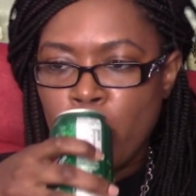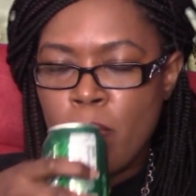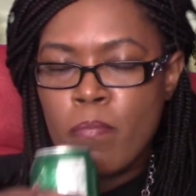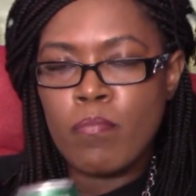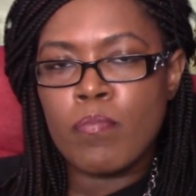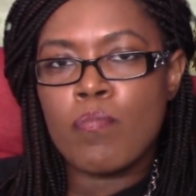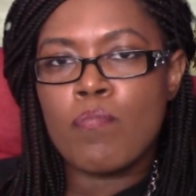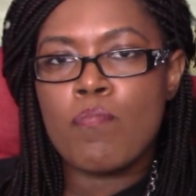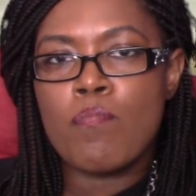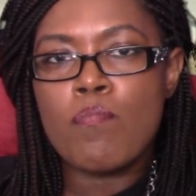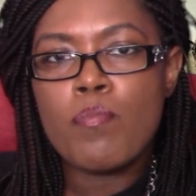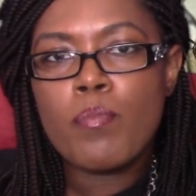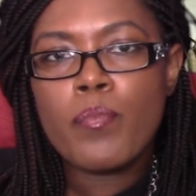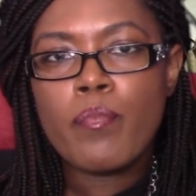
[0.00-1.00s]

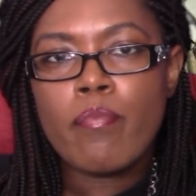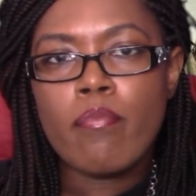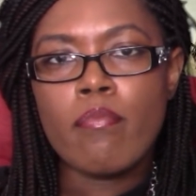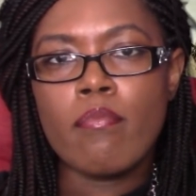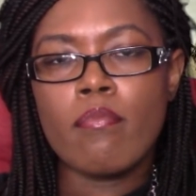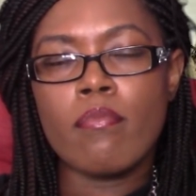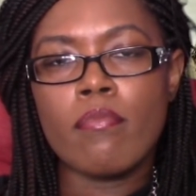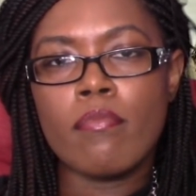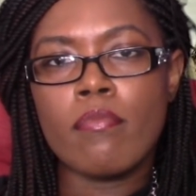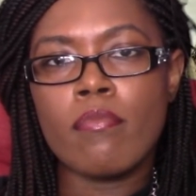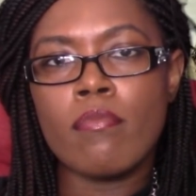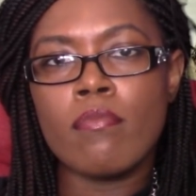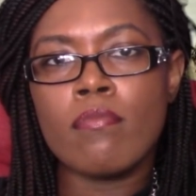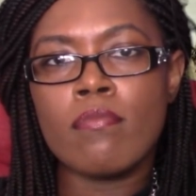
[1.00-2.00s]

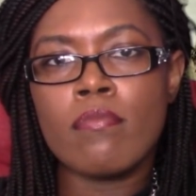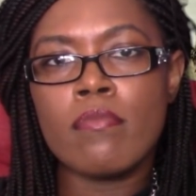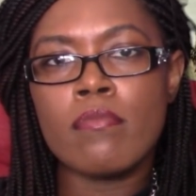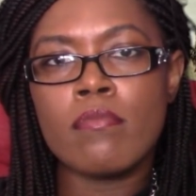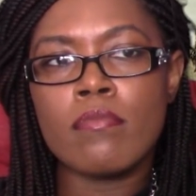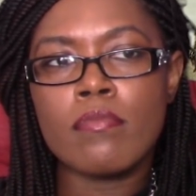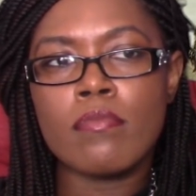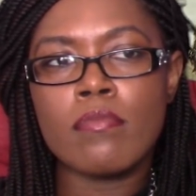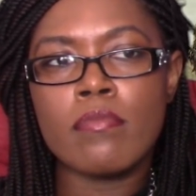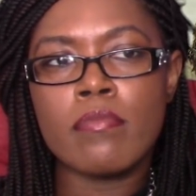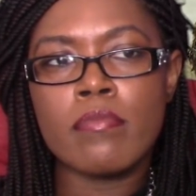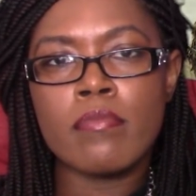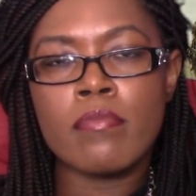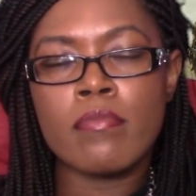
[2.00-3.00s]

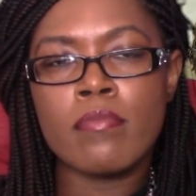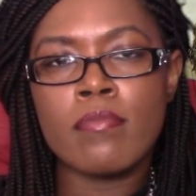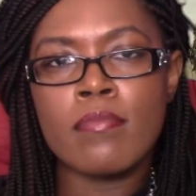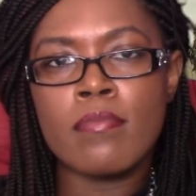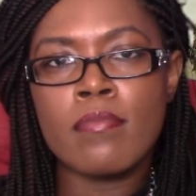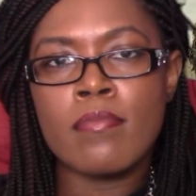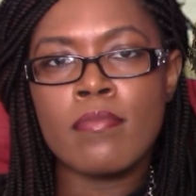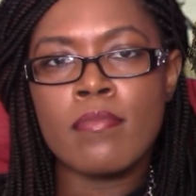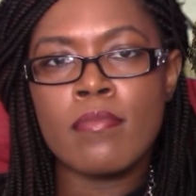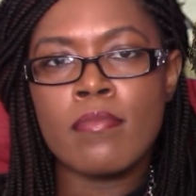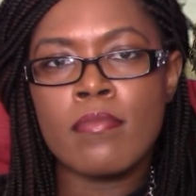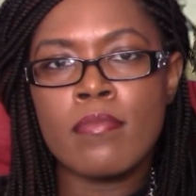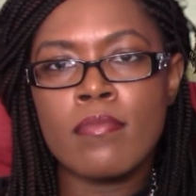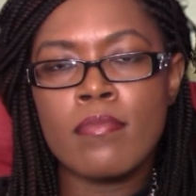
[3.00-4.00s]

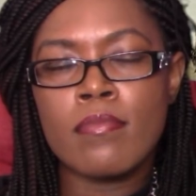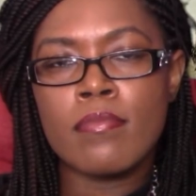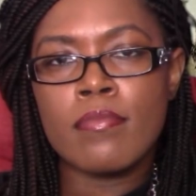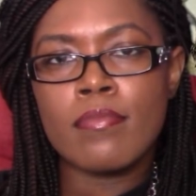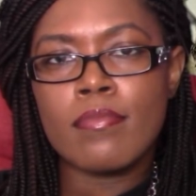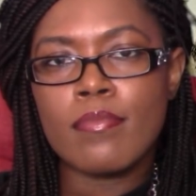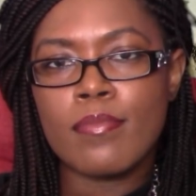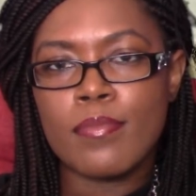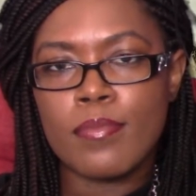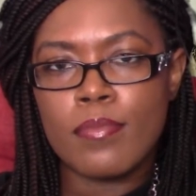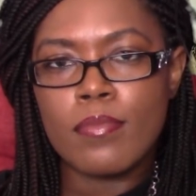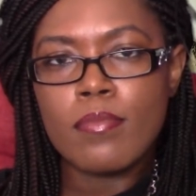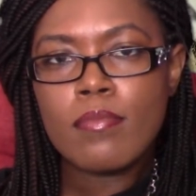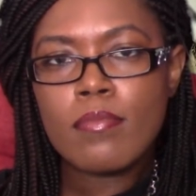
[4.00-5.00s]

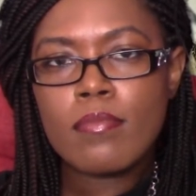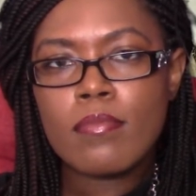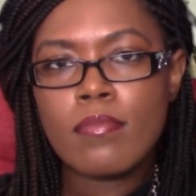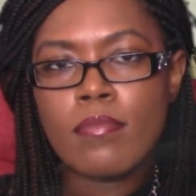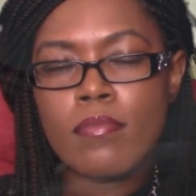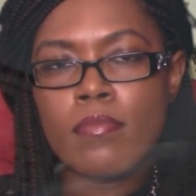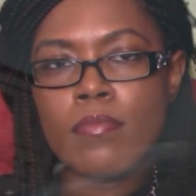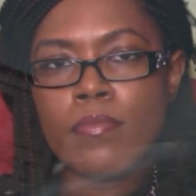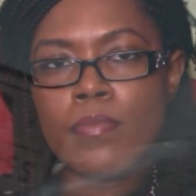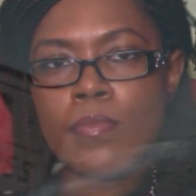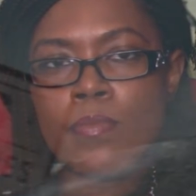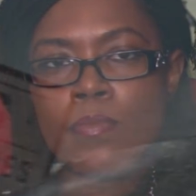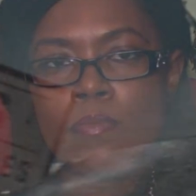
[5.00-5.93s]
[no speech]